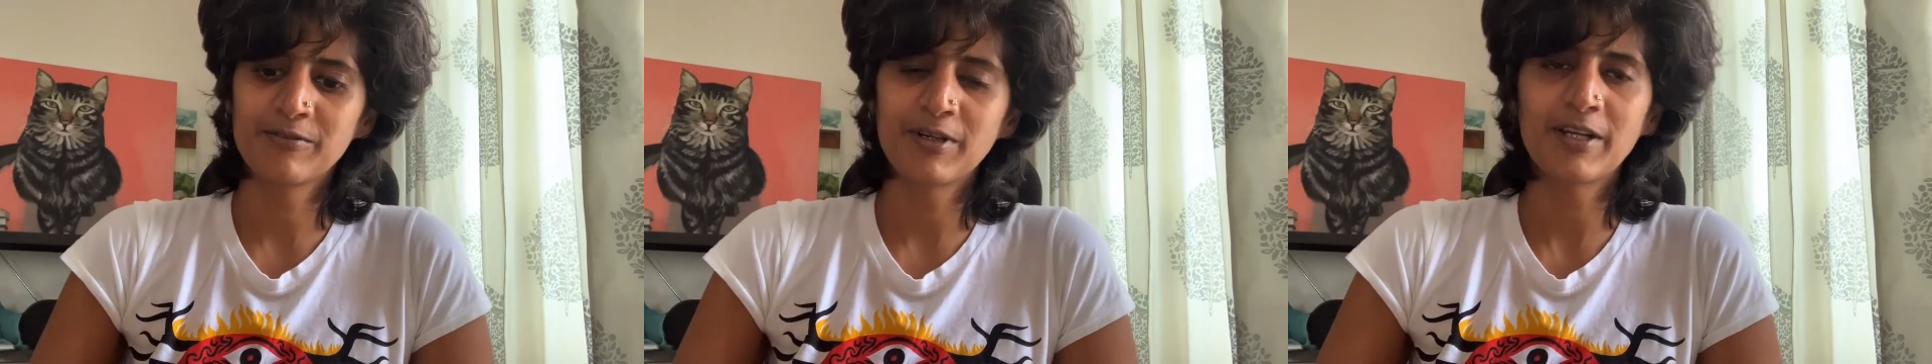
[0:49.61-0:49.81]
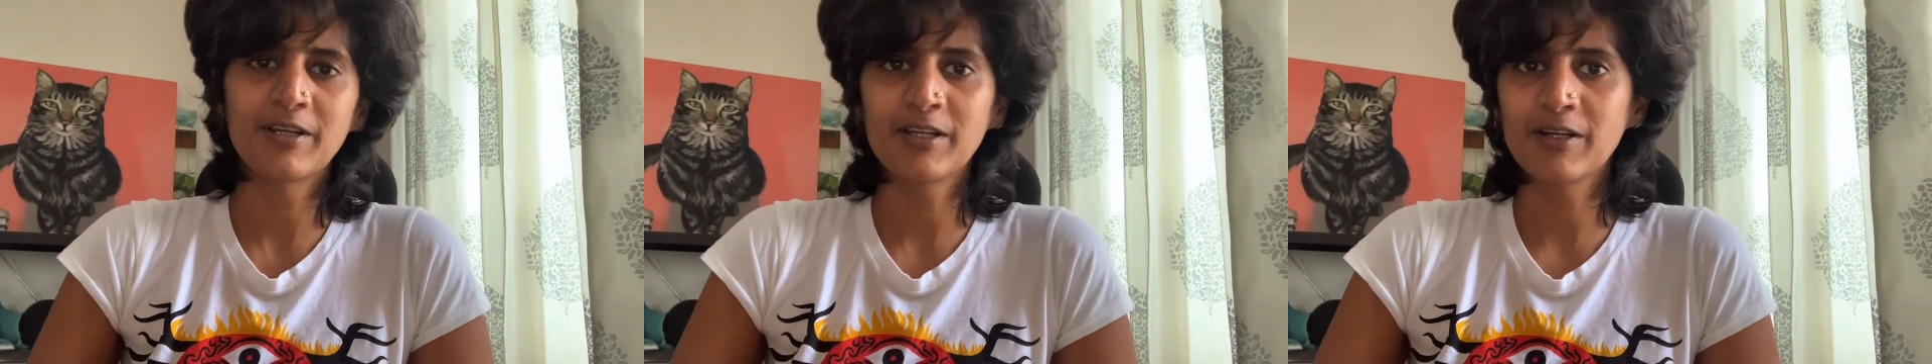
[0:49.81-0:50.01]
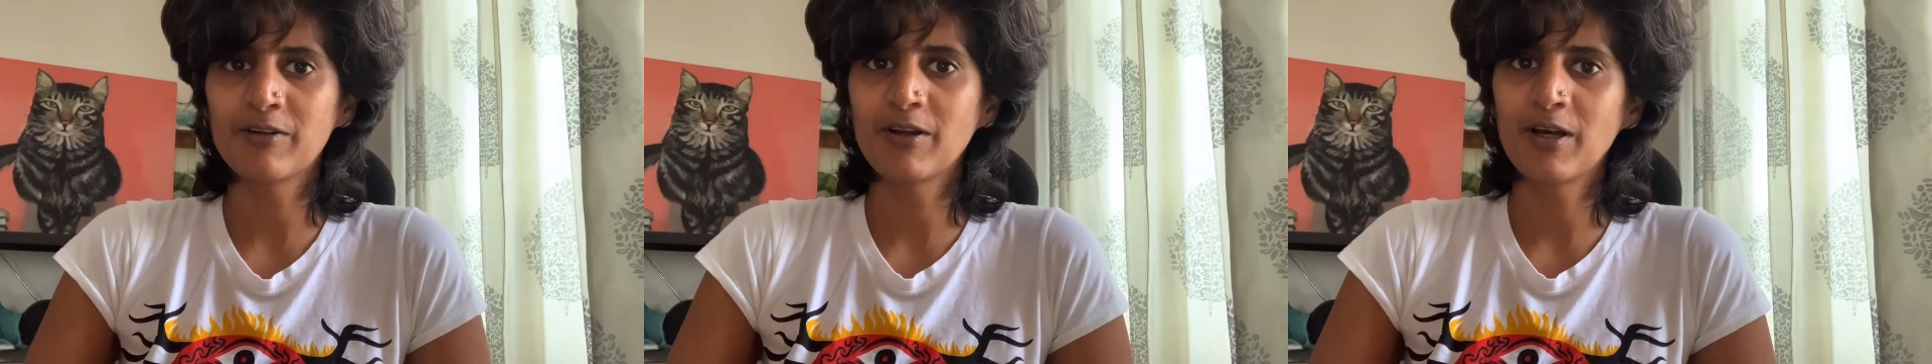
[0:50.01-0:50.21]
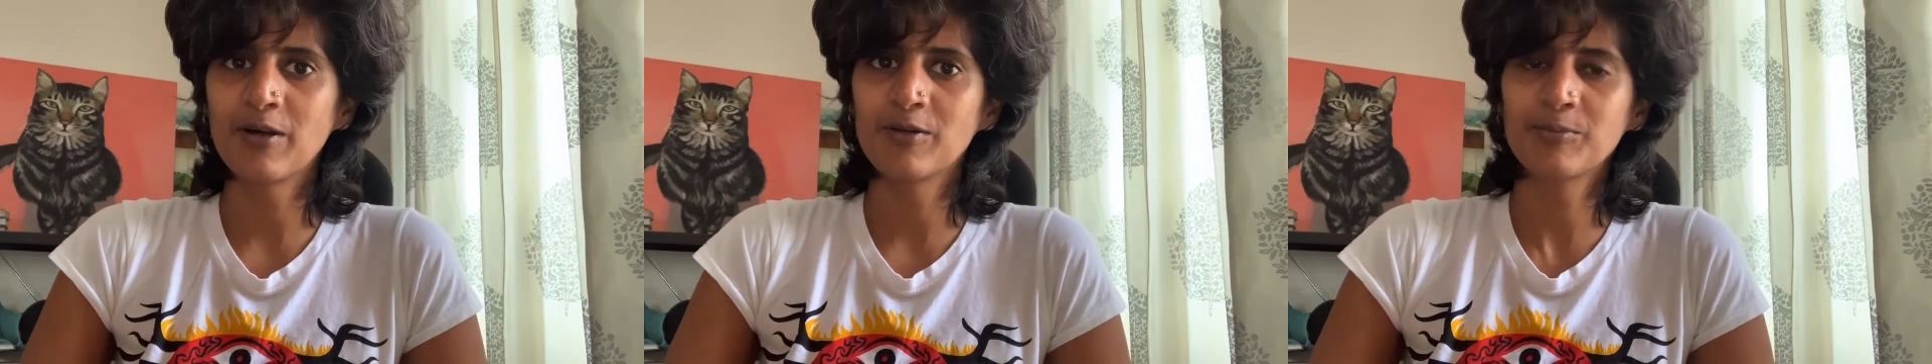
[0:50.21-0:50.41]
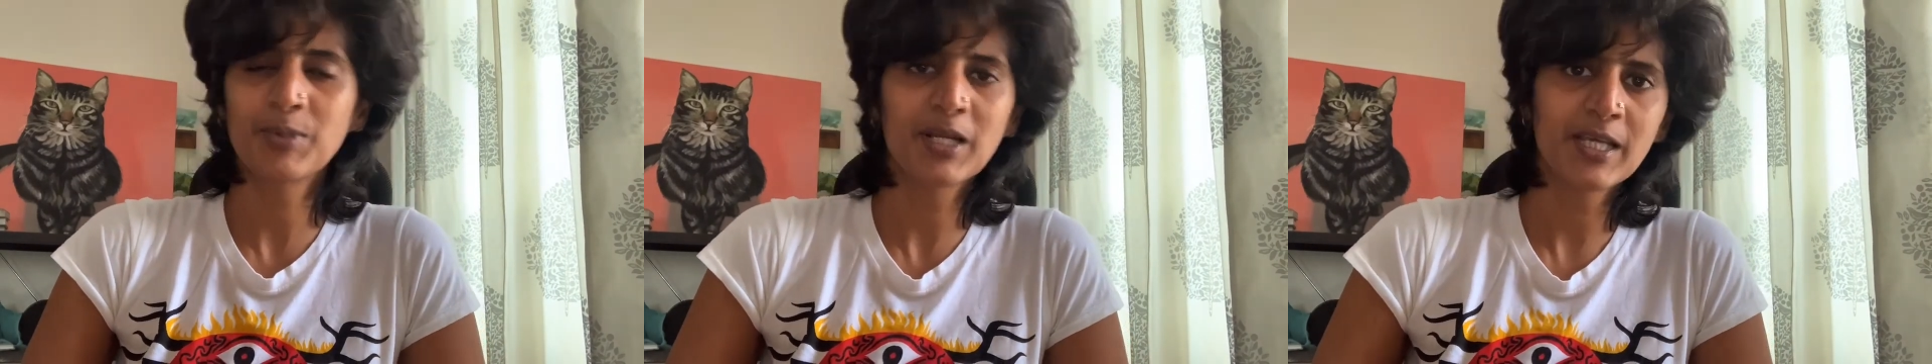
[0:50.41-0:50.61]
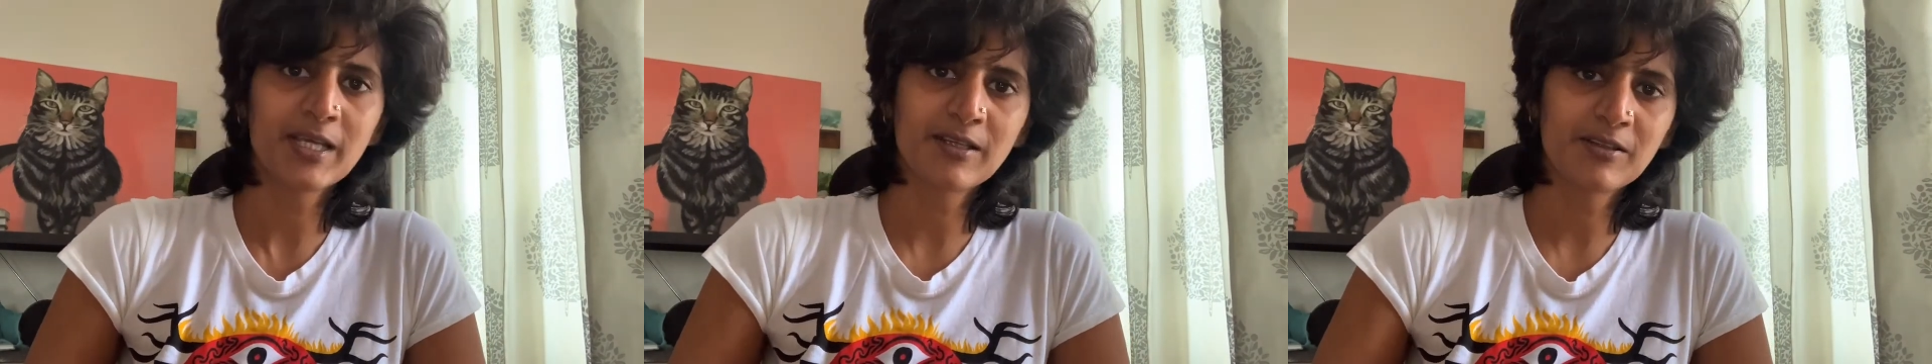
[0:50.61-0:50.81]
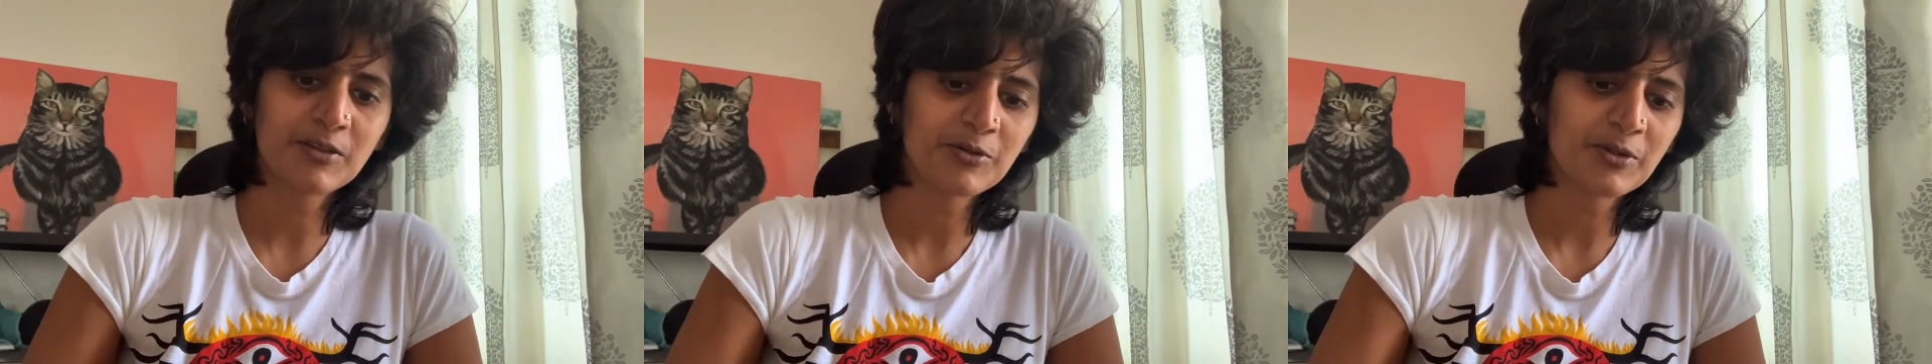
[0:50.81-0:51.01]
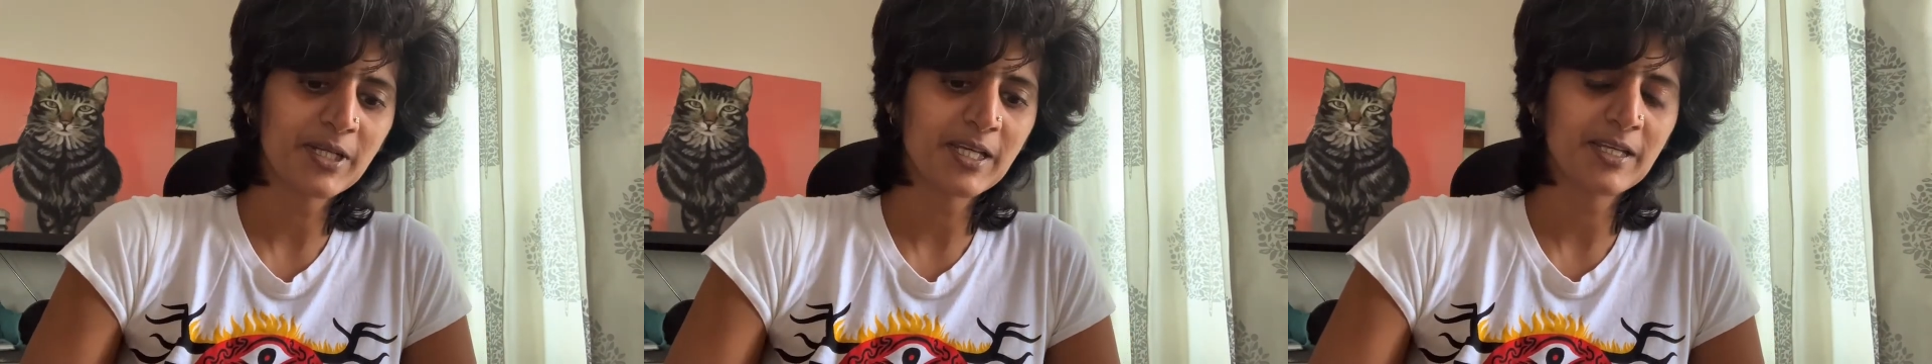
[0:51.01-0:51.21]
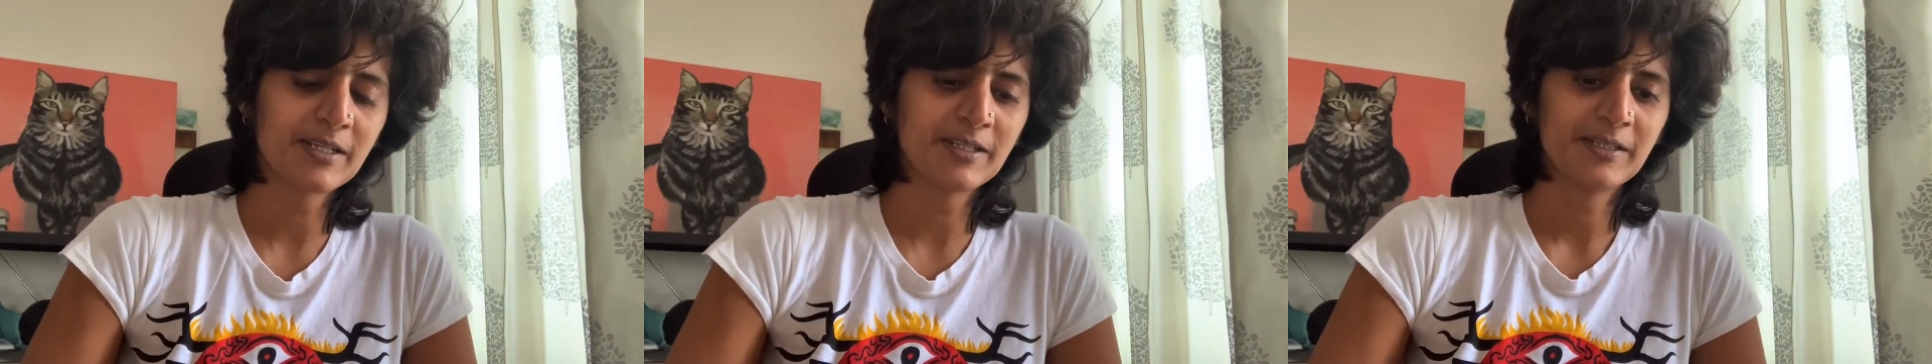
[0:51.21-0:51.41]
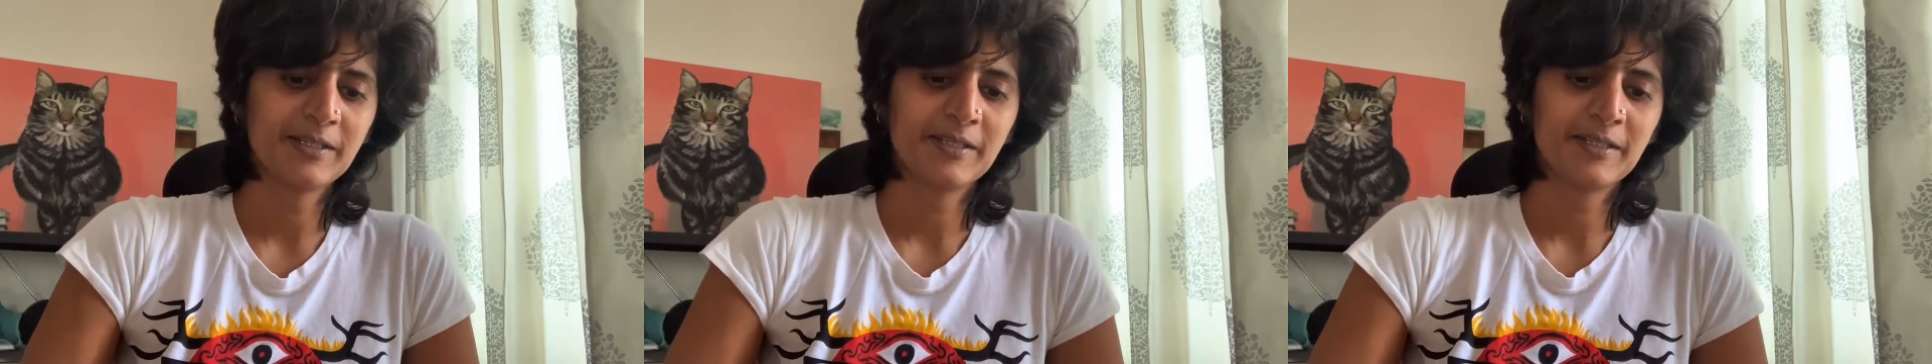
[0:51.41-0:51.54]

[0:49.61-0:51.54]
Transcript: running around, playing in the rain.